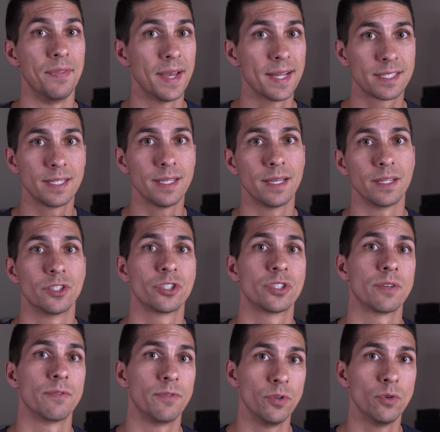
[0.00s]
And that's it. Just
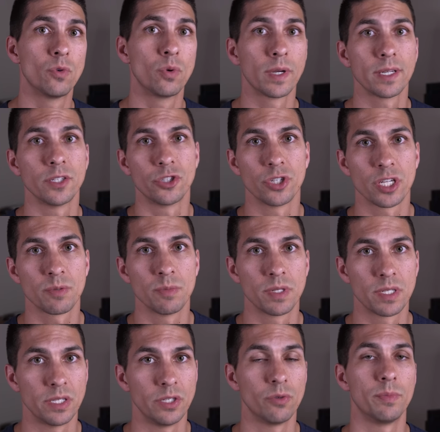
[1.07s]
a few quick
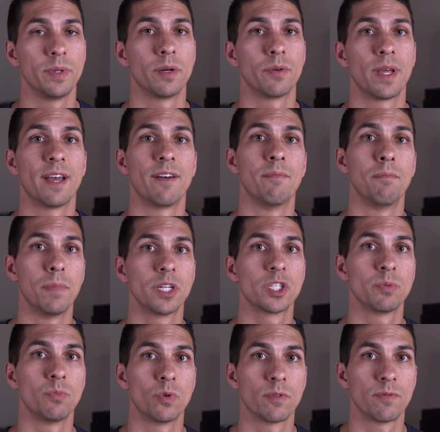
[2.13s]
adjustments and you'll be able to have
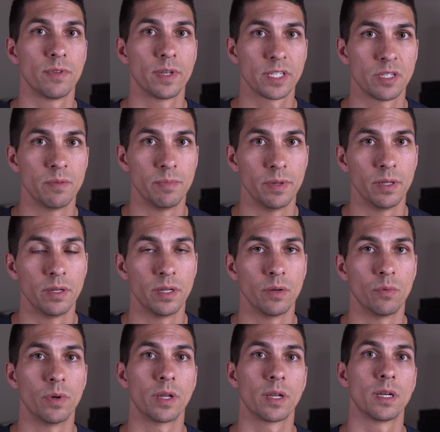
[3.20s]
much more flexibility
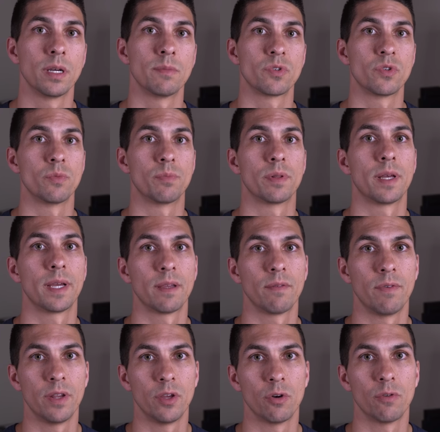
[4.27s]
when it comes to applying
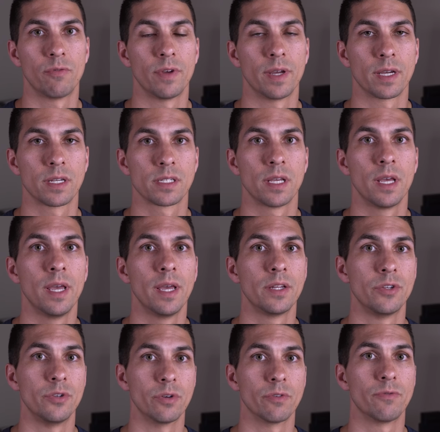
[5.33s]
video effects
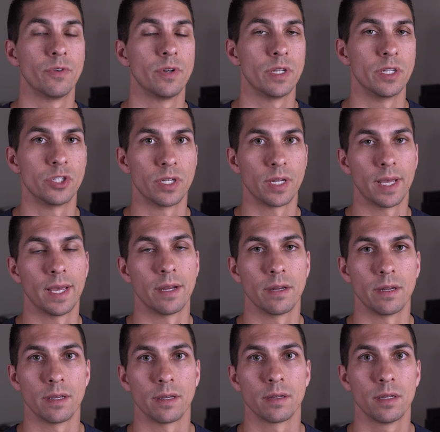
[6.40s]
to your footage and
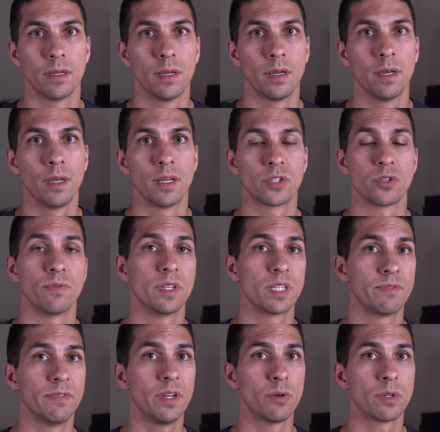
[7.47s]
editing. So if
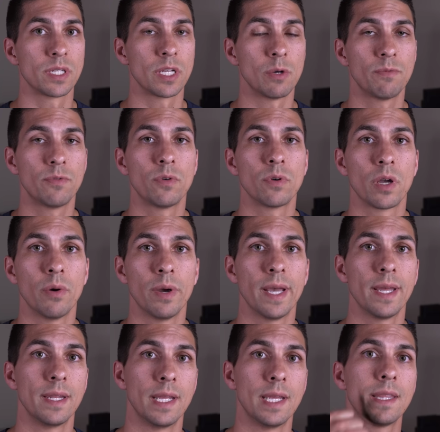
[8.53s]
this video is helpful, go
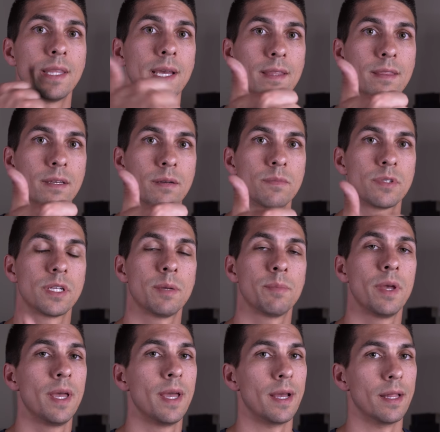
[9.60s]
ahead and hit that thumbs
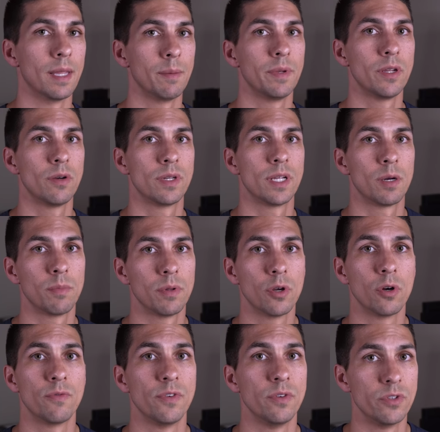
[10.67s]
up and let me know down
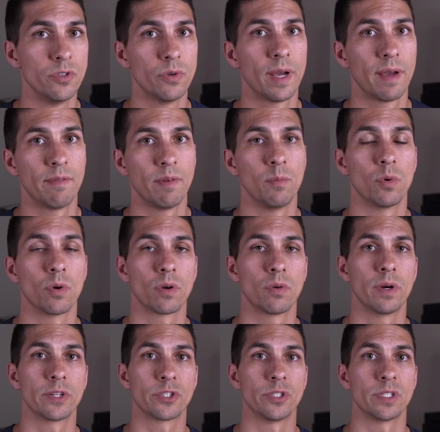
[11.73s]
below if you do have any more
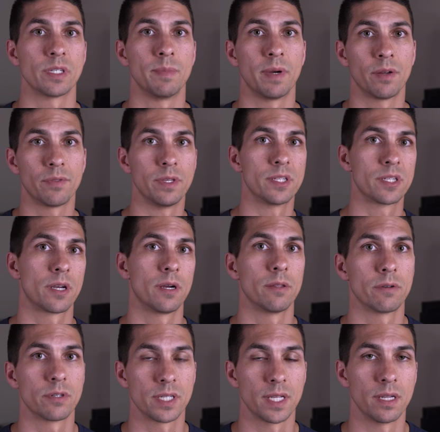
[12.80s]
questions about these
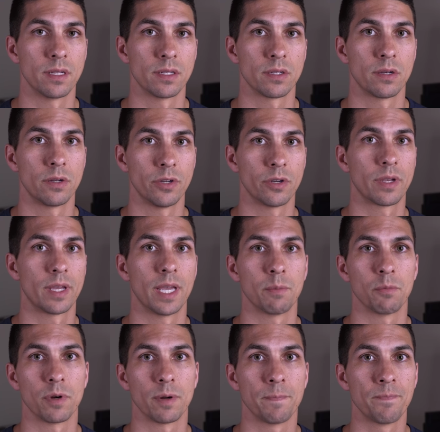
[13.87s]
color settings on your
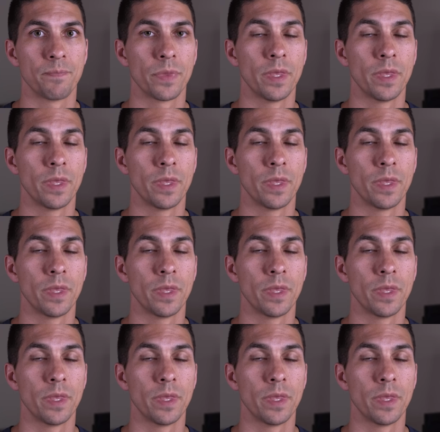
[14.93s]
camera.